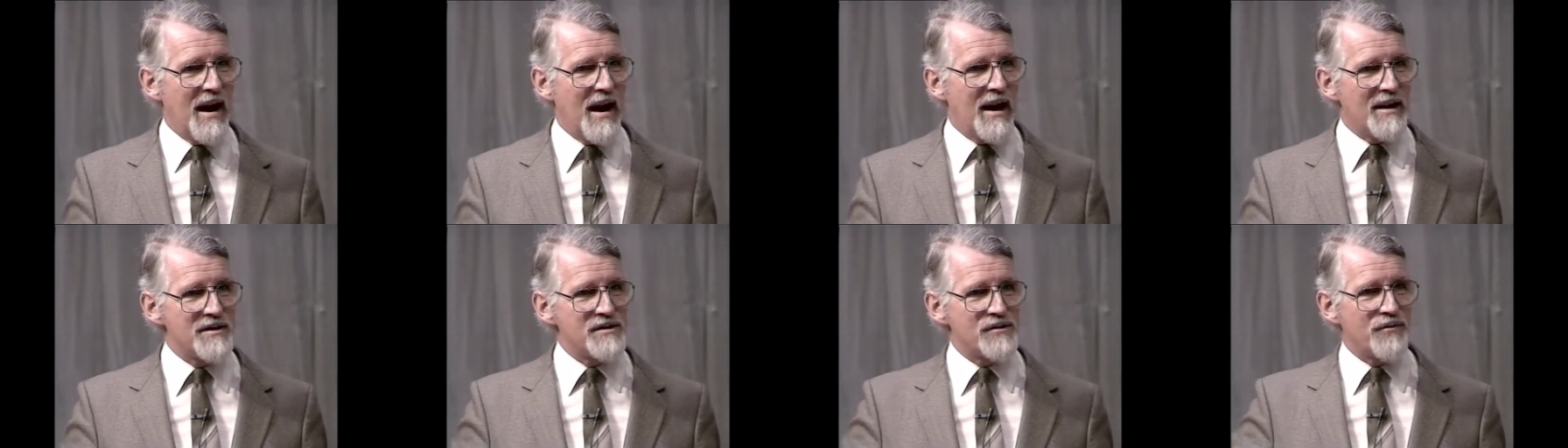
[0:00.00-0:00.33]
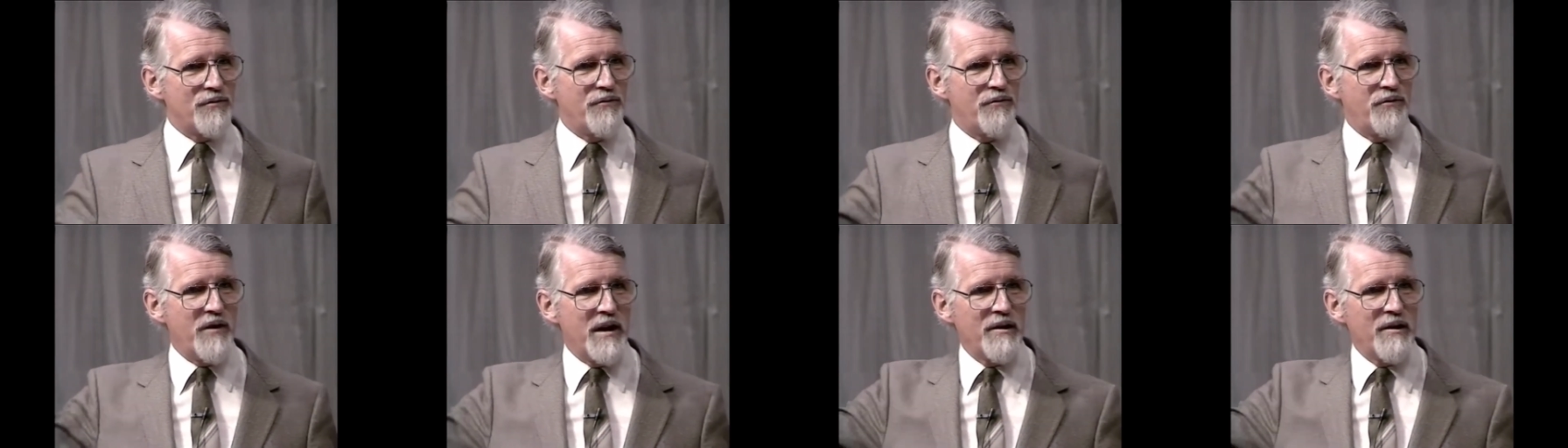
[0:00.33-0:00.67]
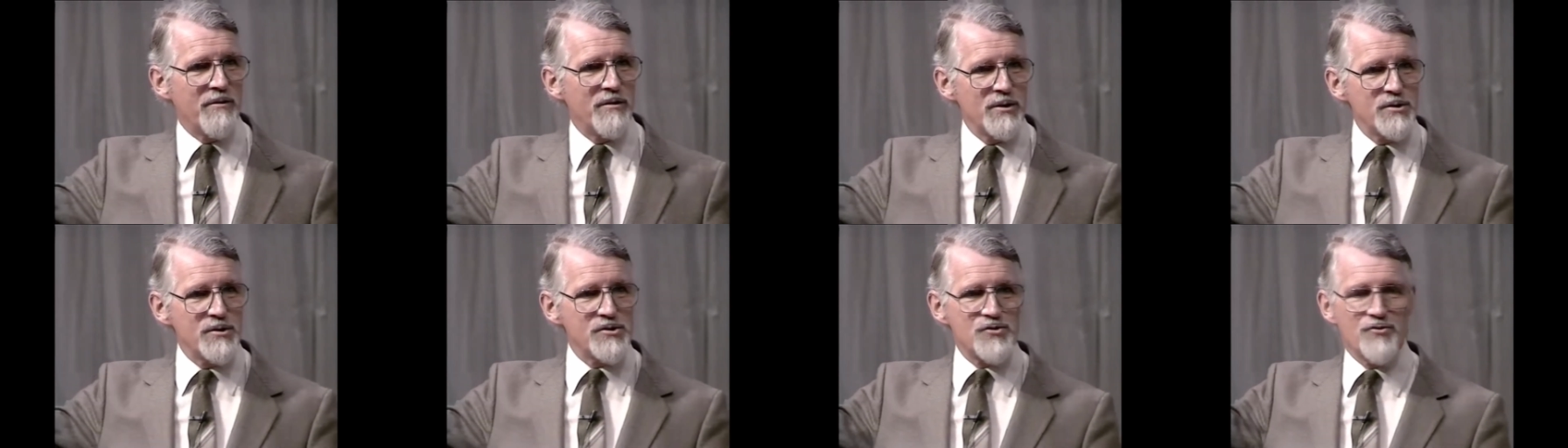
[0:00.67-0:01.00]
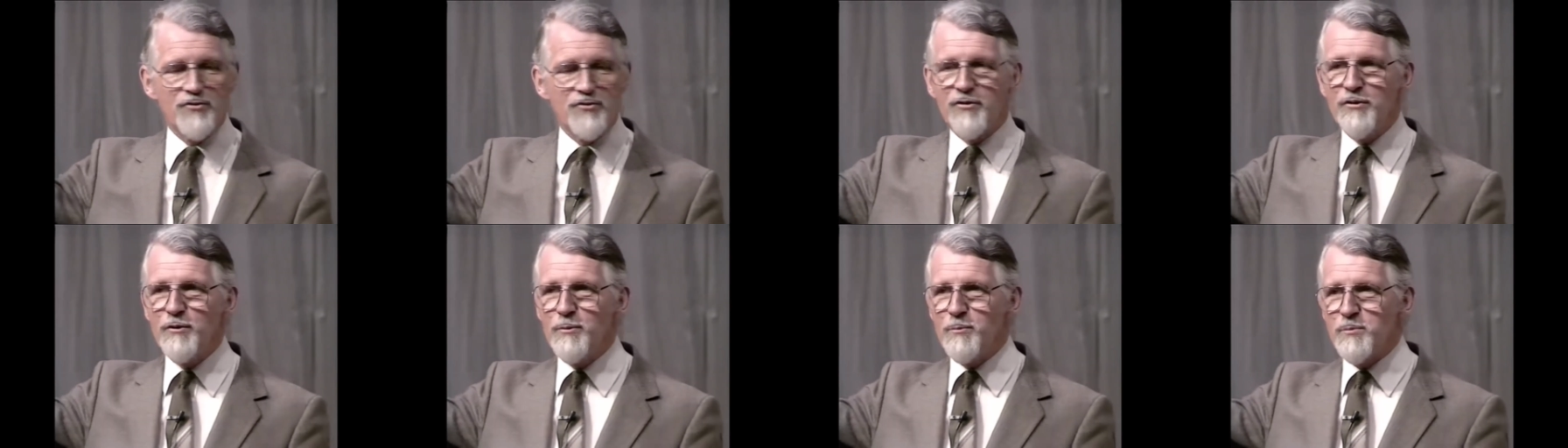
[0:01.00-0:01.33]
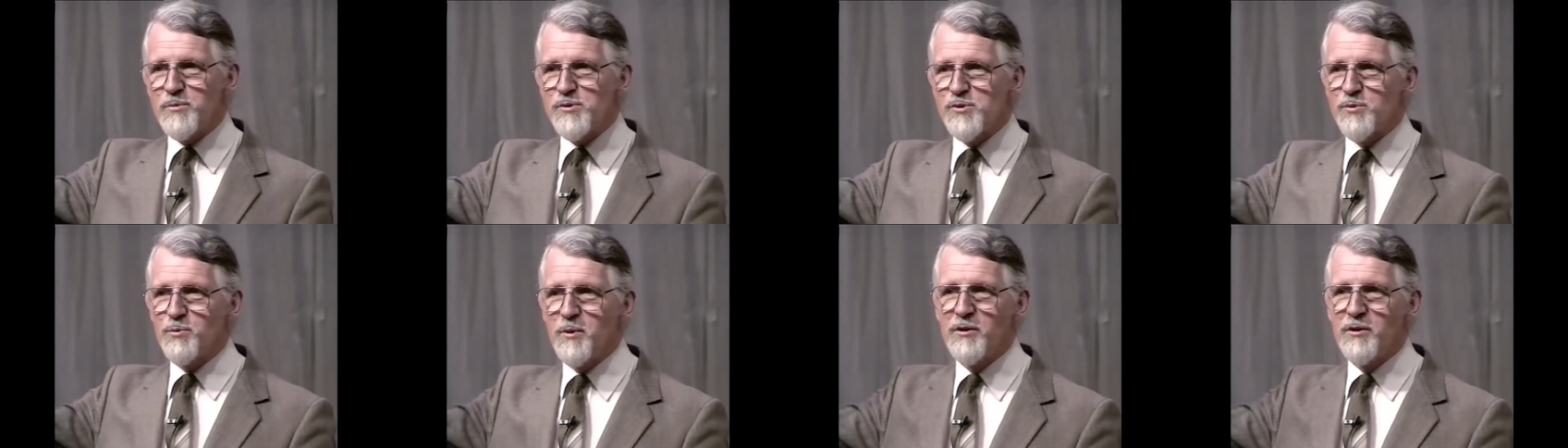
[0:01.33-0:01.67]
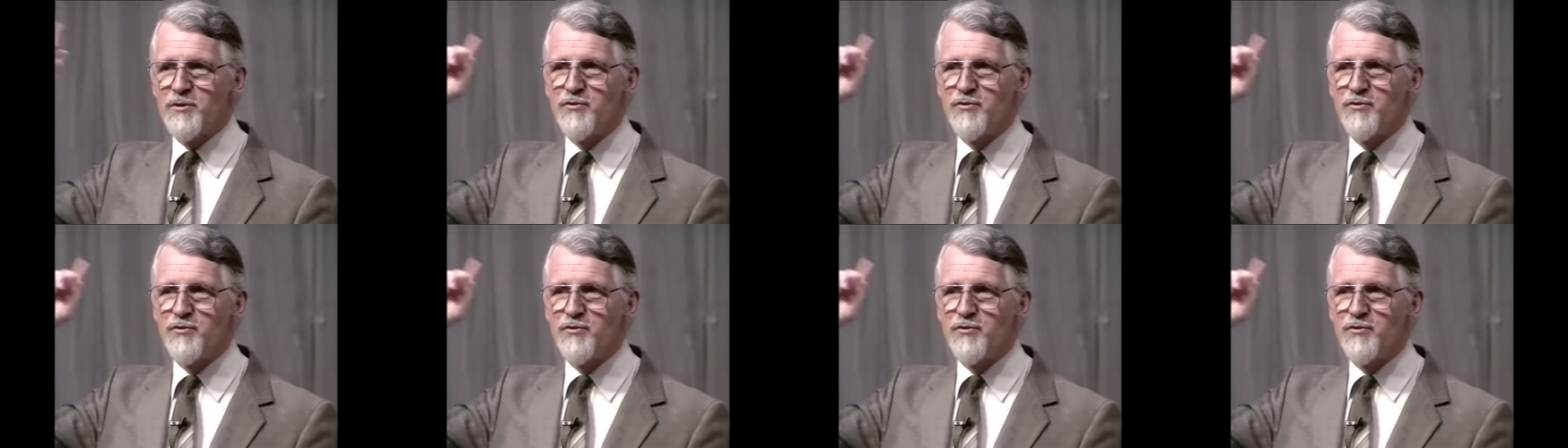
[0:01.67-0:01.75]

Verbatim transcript: As Pharaoh's troops were